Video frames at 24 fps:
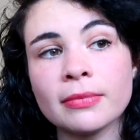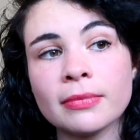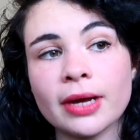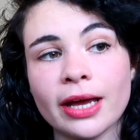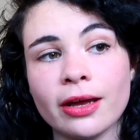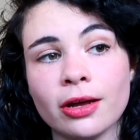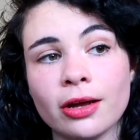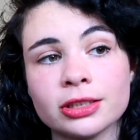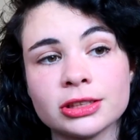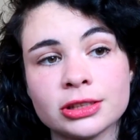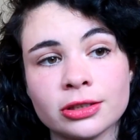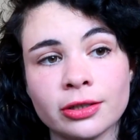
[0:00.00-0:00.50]
I
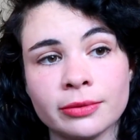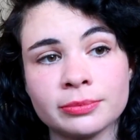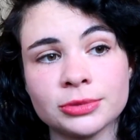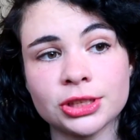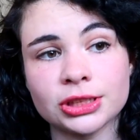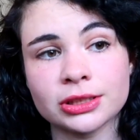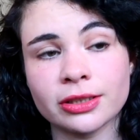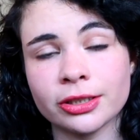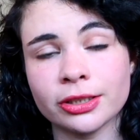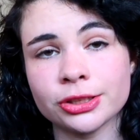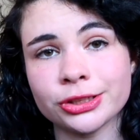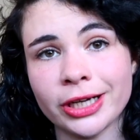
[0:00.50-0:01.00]
also am
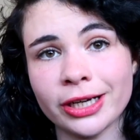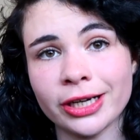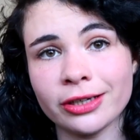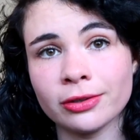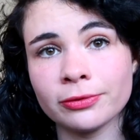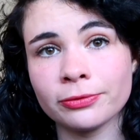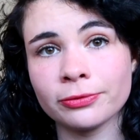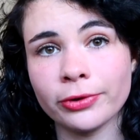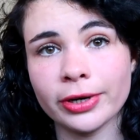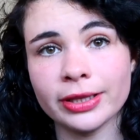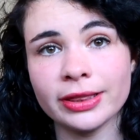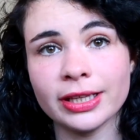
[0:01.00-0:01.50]
just gonna try to
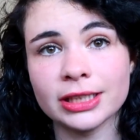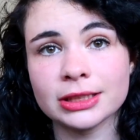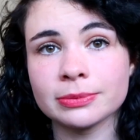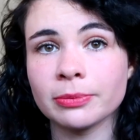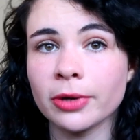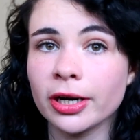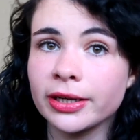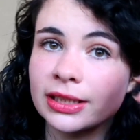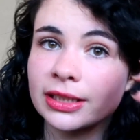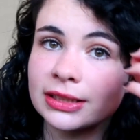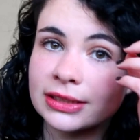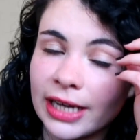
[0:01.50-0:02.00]
avoid this
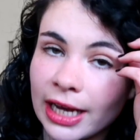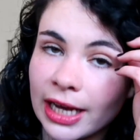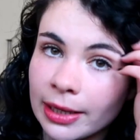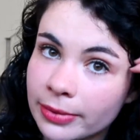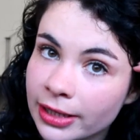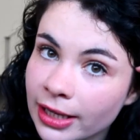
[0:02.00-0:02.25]
Marcus guy,